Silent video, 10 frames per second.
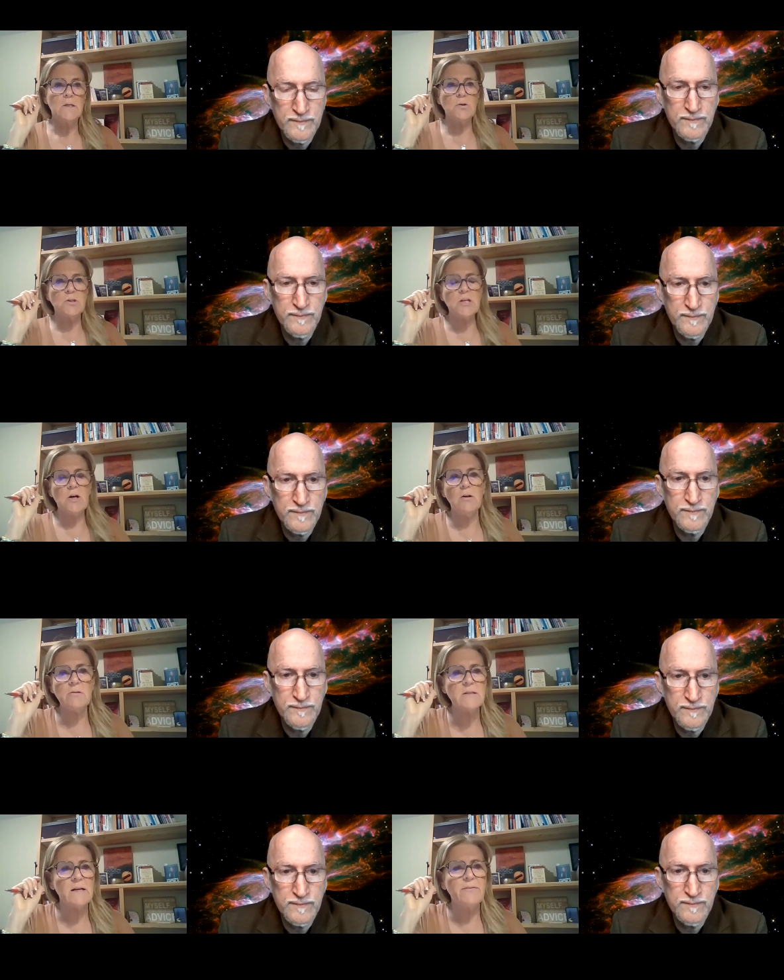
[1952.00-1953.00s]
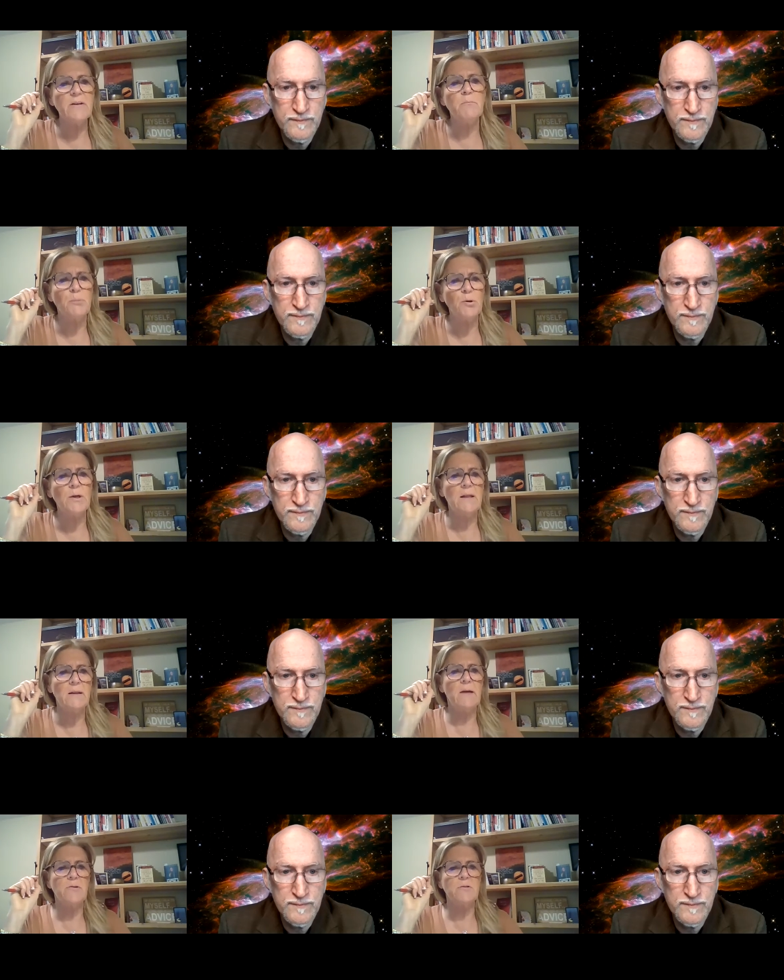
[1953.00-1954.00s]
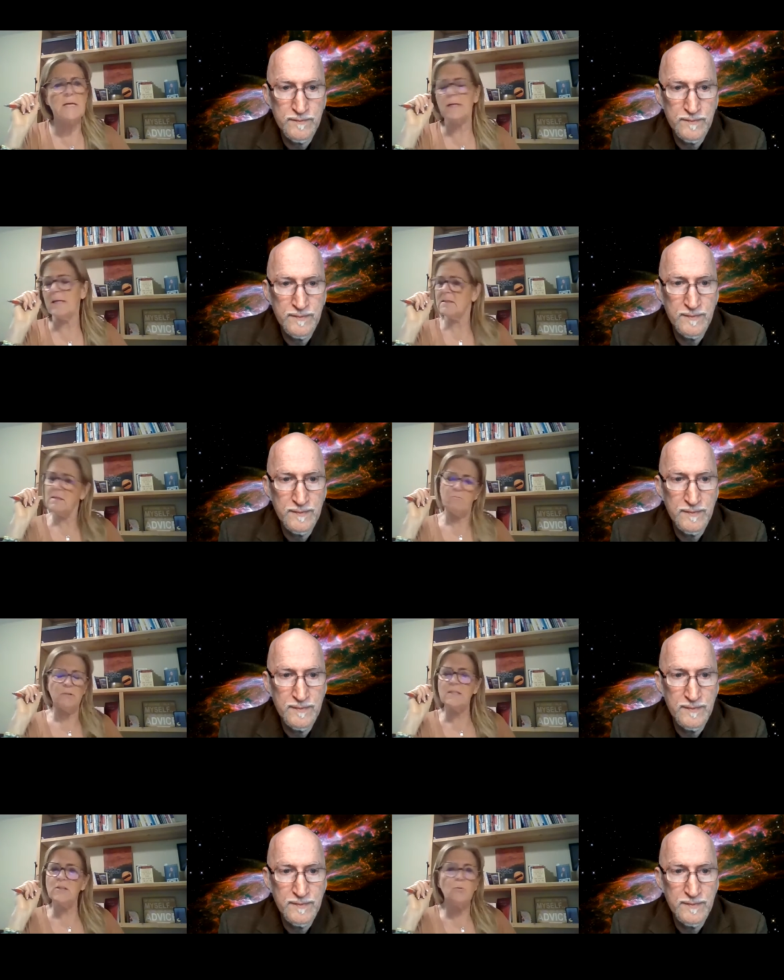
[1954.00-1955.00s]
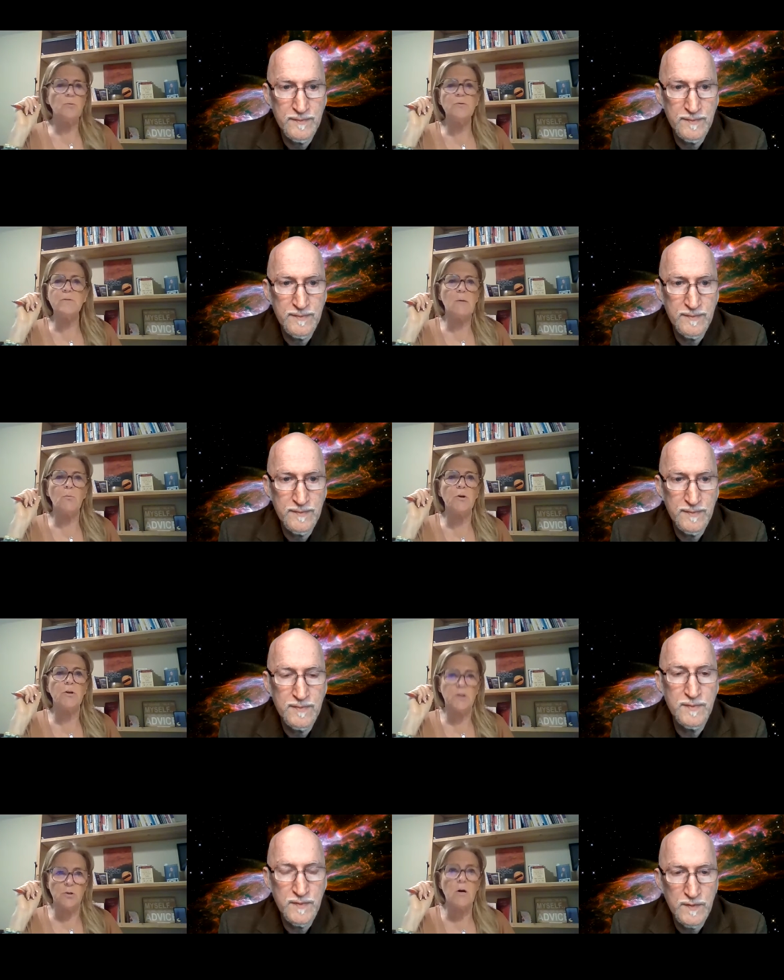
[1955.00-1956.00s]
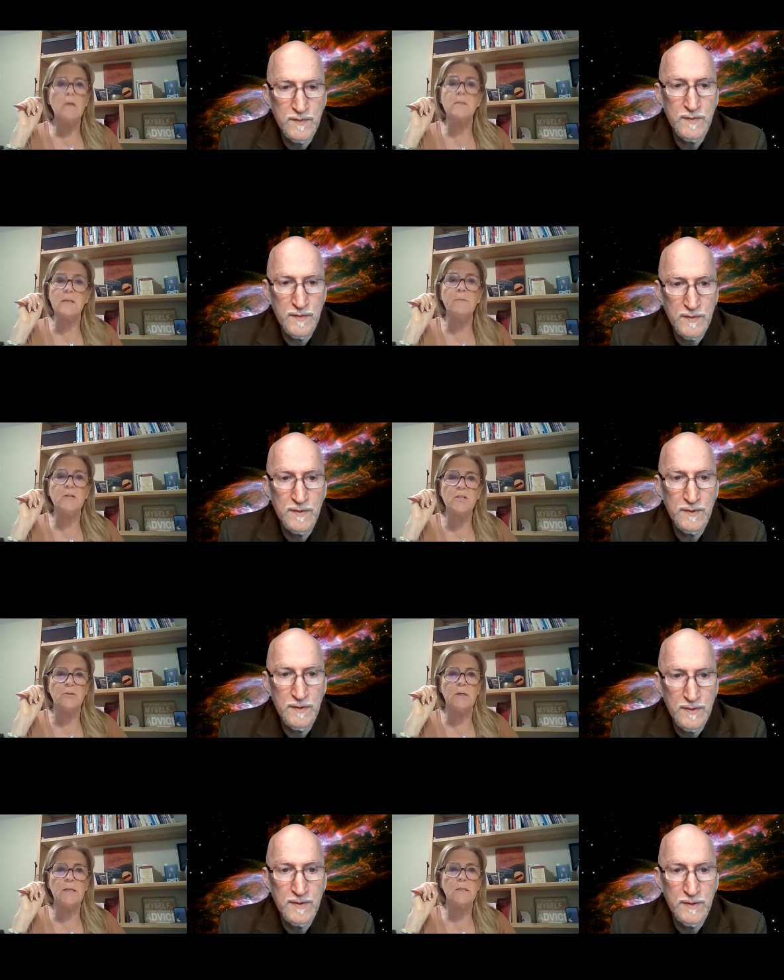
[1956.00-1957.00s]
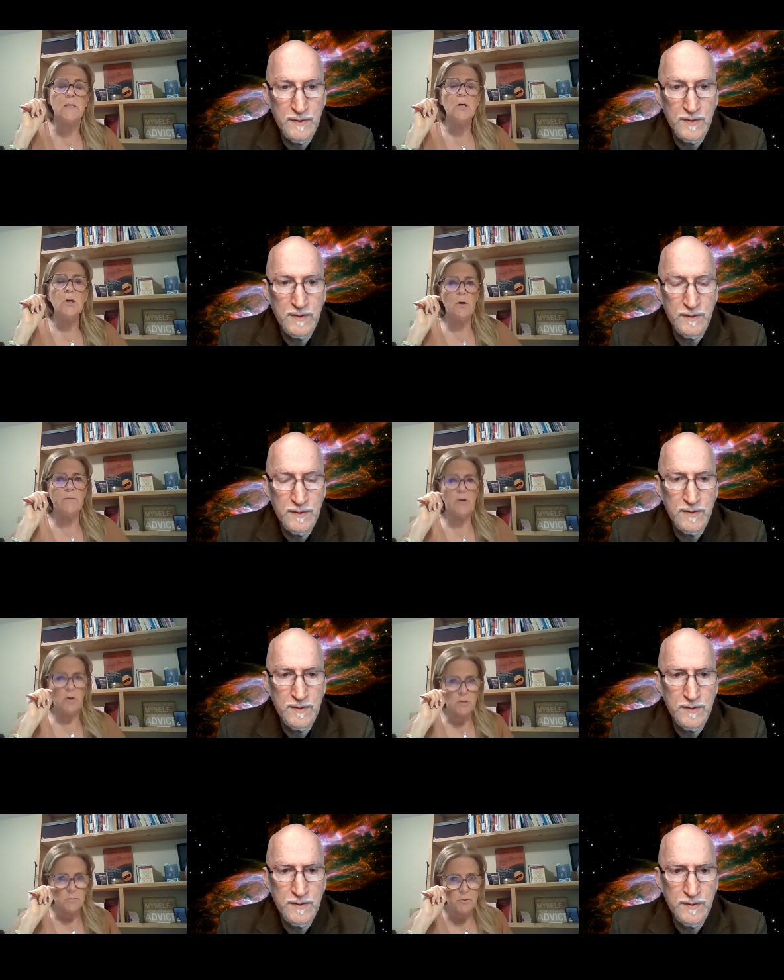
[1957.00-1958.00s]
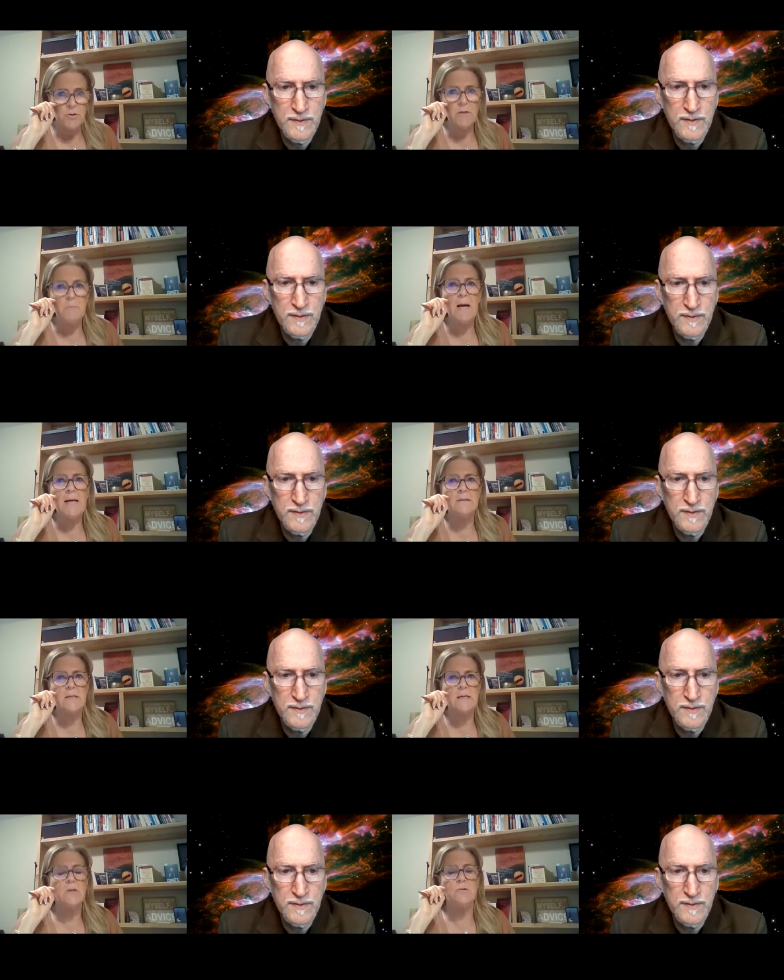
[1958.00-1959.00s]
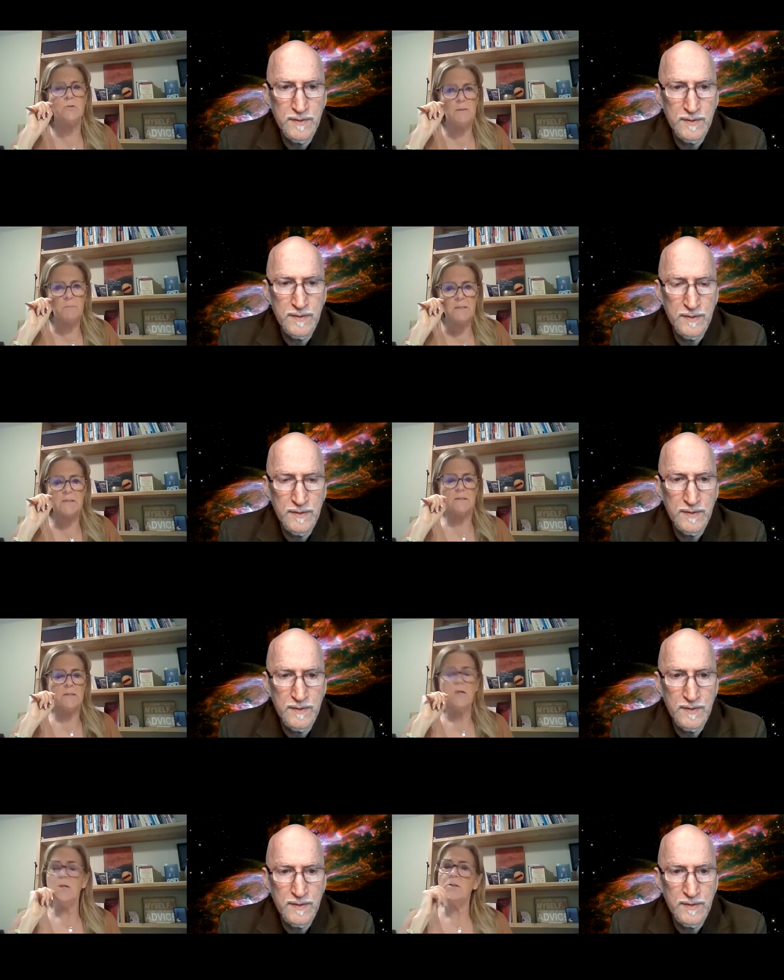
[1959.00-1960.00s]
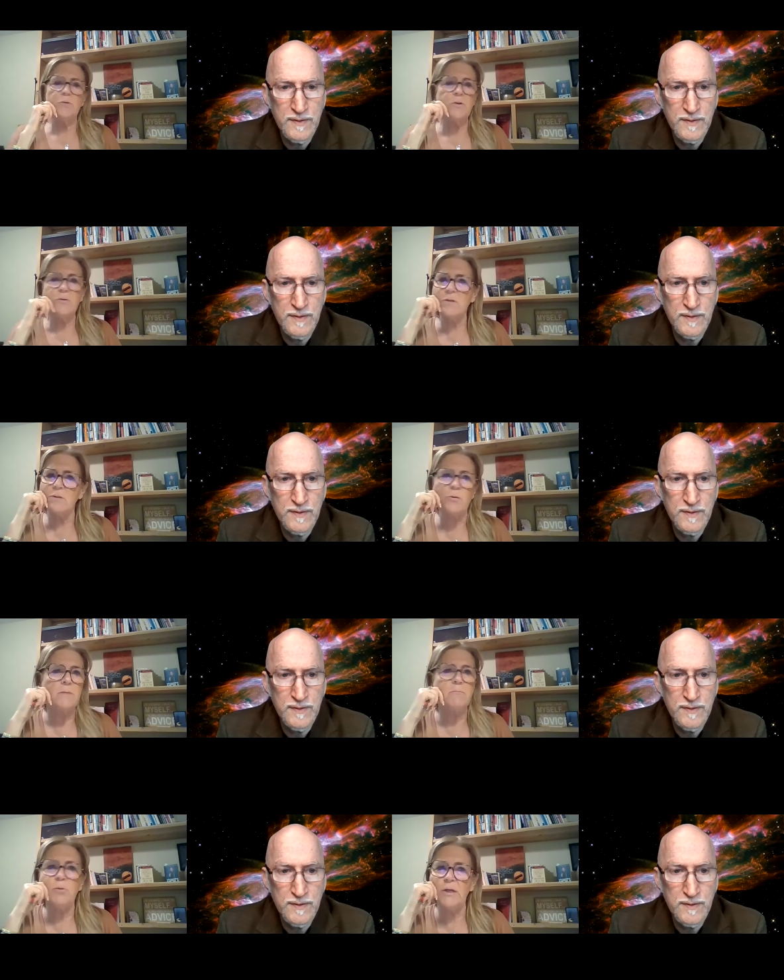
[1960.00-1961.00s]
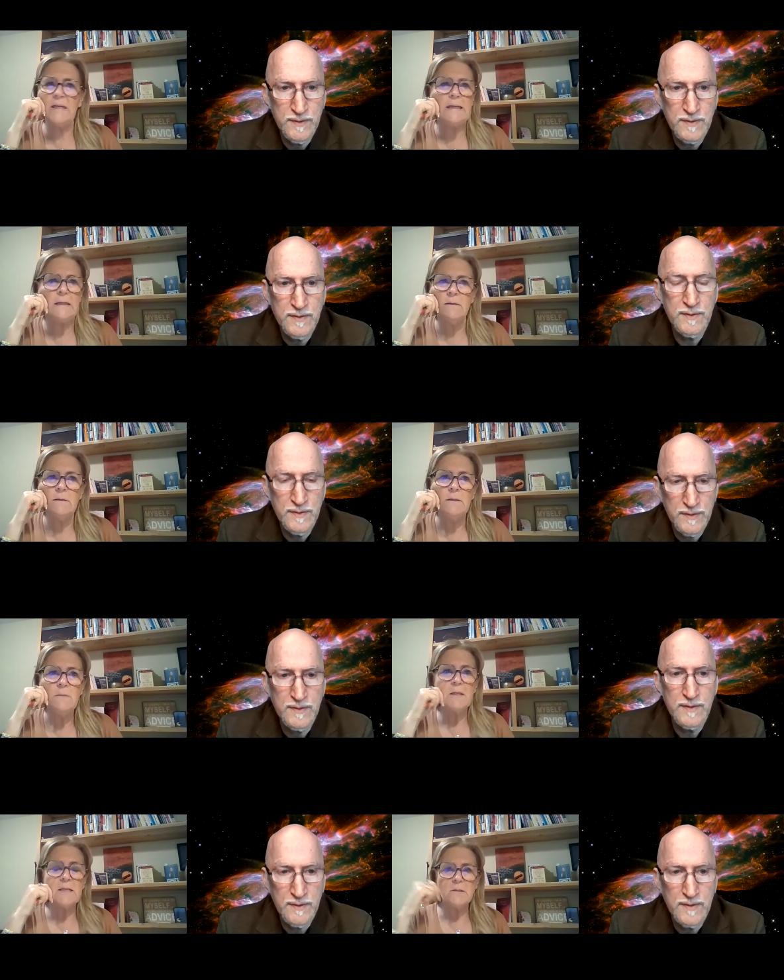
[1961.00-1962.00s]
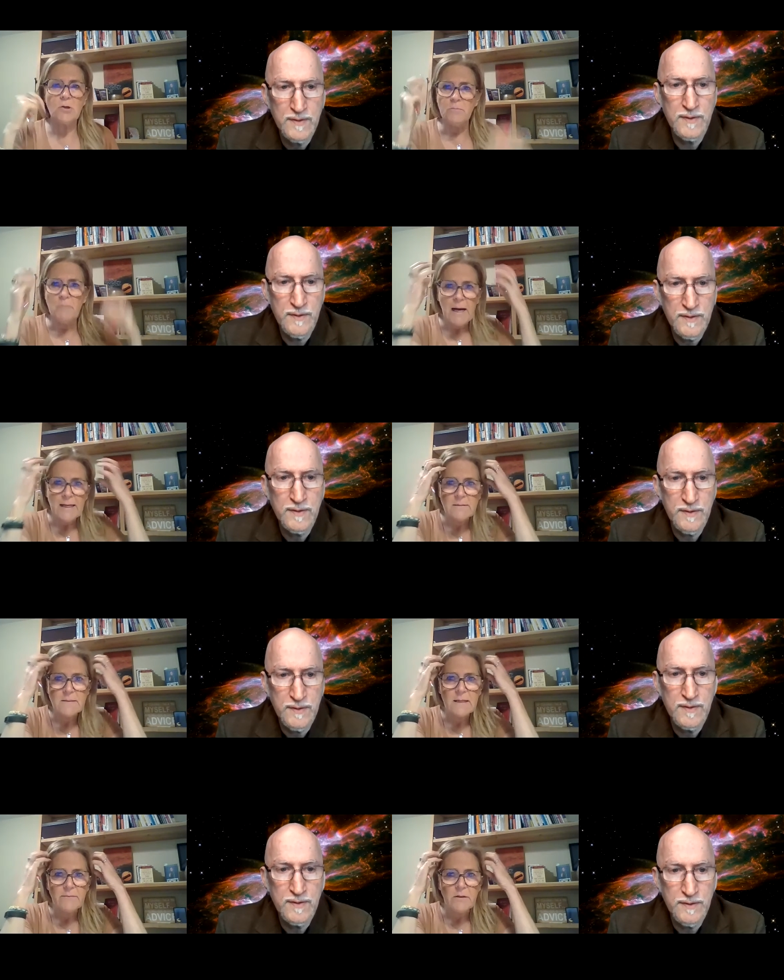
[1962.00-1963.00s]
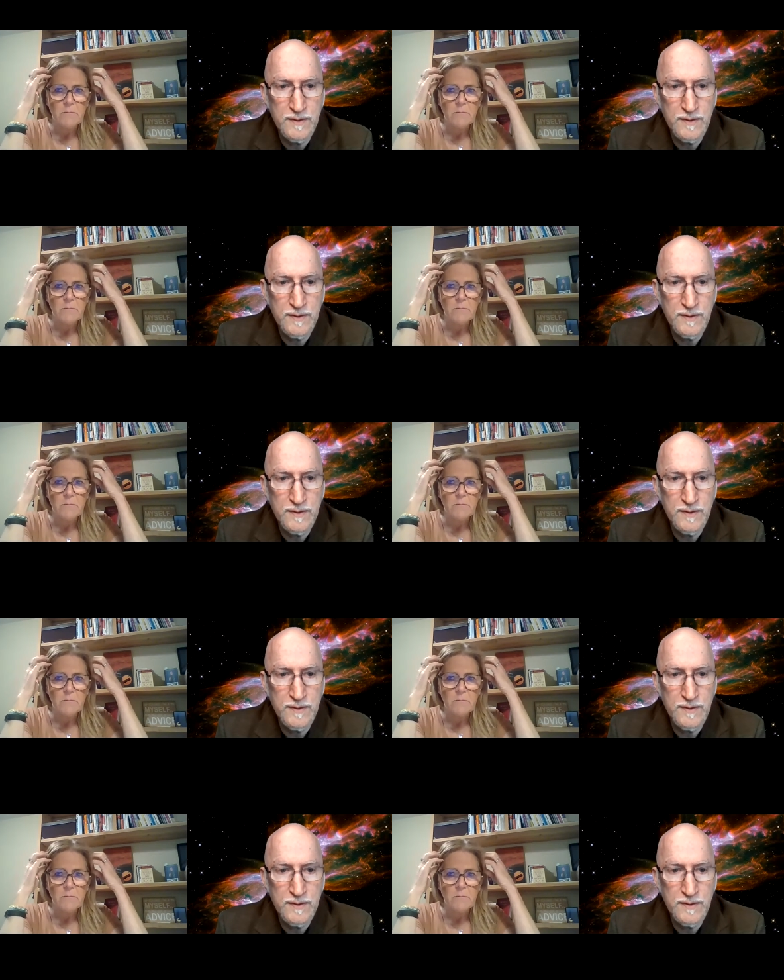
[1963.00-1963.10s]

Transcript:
Speaker 1: So she called herself an employee the other day. And I said, Please don't use that word. You're our summer student. You have an entrepreneurial mindset. You're doing business. Don't use the word employee because her mindset of an